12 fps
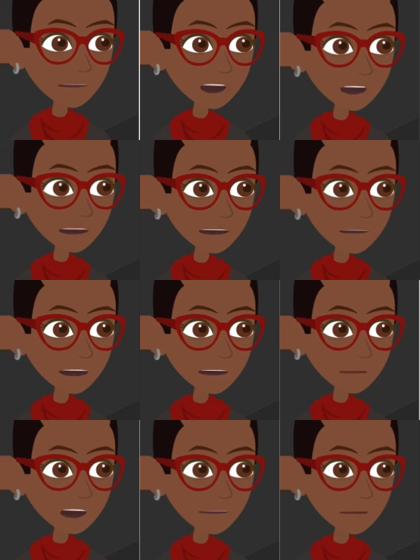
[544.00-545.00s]
and the
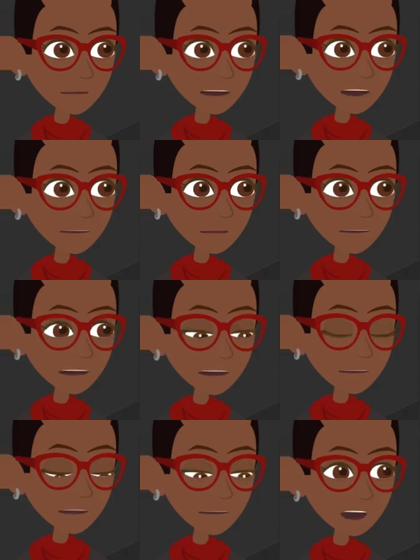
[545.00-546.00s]
ELPA scale scores
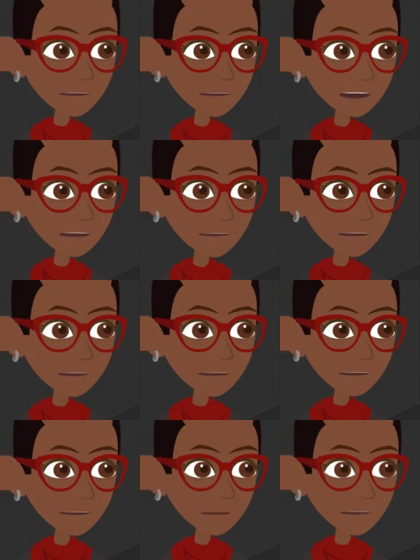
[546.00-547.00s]
associated with
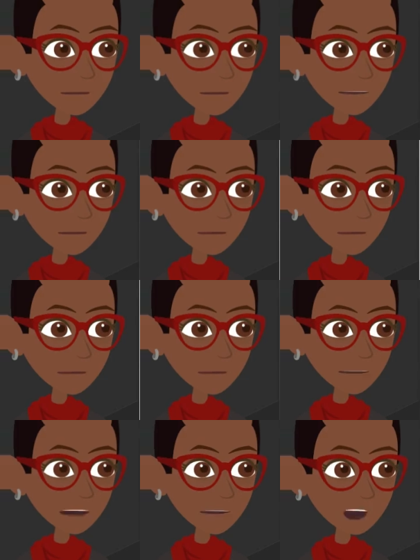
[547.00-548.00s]
each.
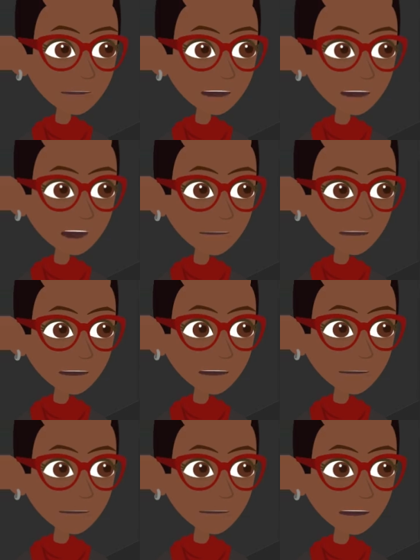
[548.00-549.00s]
This information
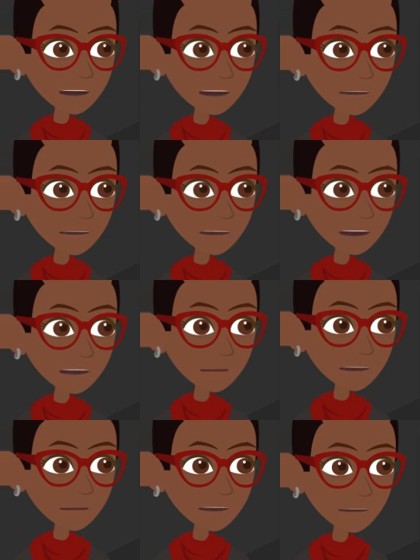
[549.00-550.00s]
helps parents and
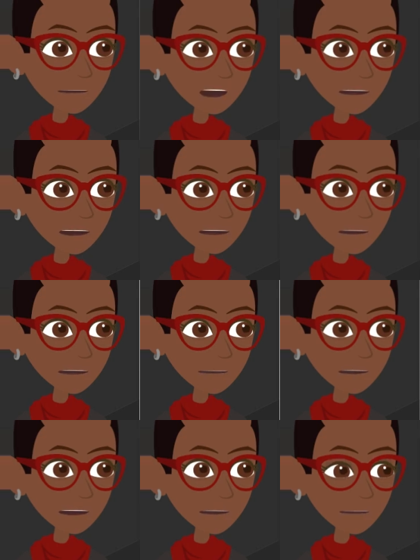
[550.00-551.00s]
teachers better
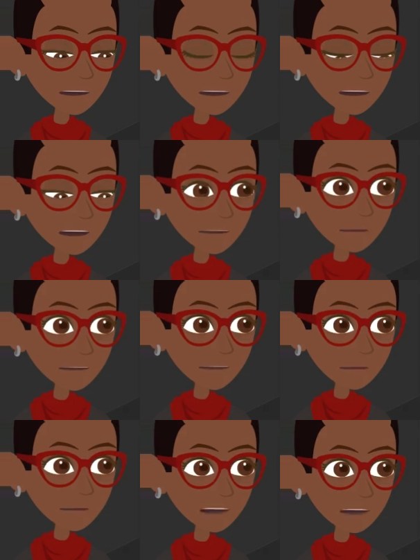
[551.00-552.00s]
understand areas of
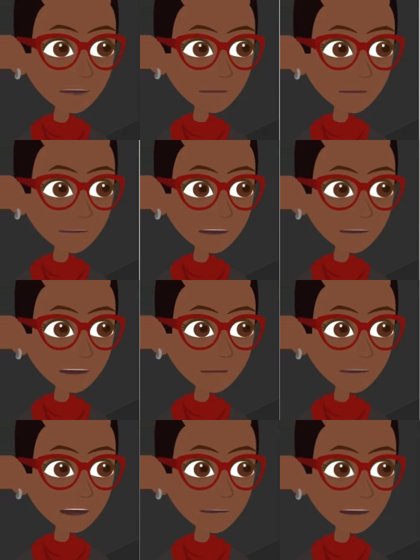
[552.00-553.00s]
strength and
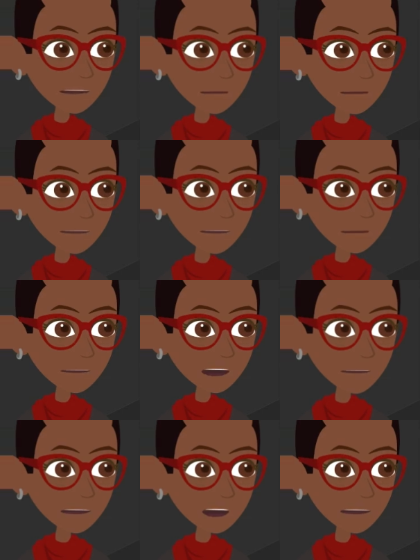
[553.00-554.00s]
improvement for
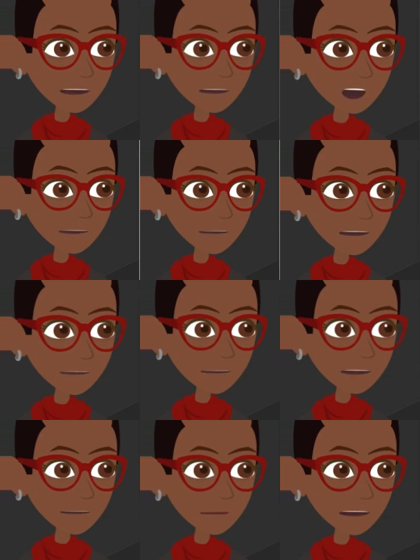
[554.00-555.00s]
children working to
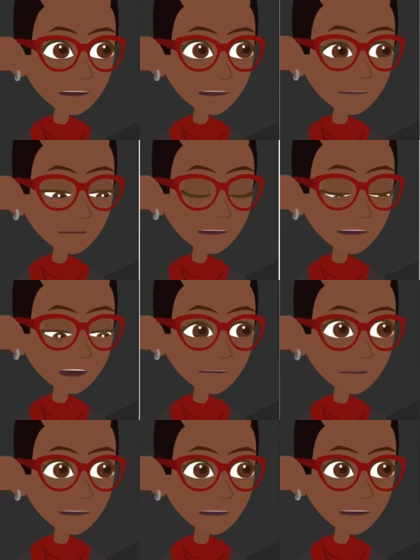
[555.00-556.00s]
attain English
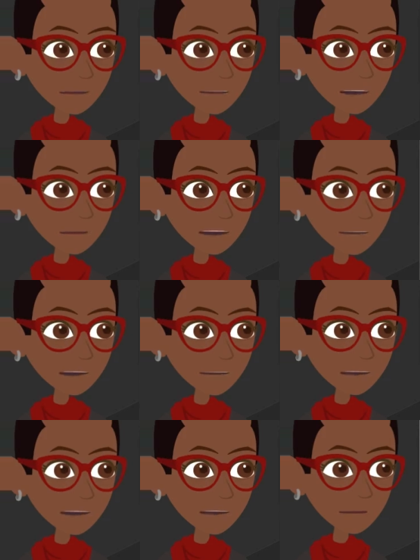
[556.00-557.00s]
language
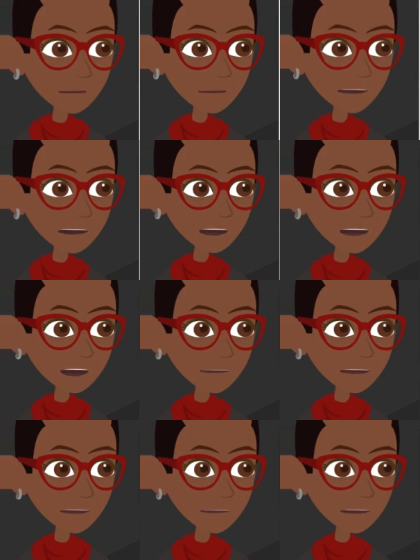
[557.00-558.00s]
proficiency and better
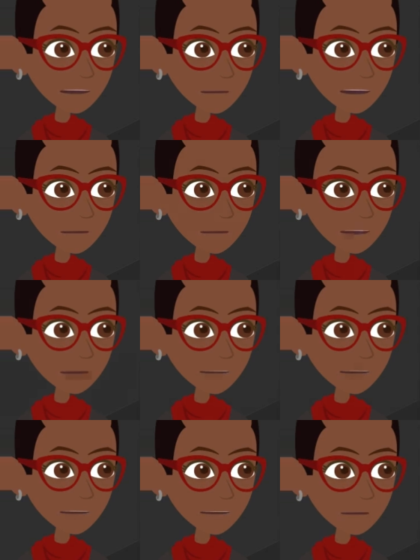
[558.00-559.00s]
access
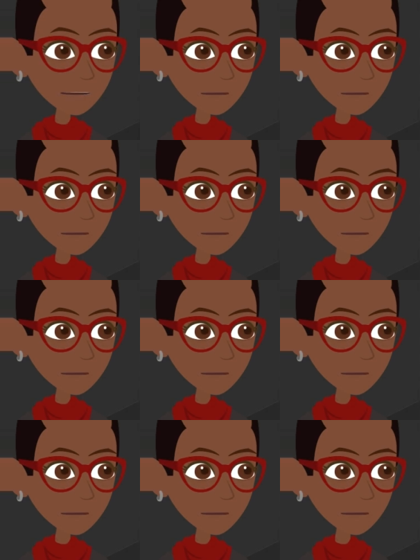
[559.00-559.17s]
instruction.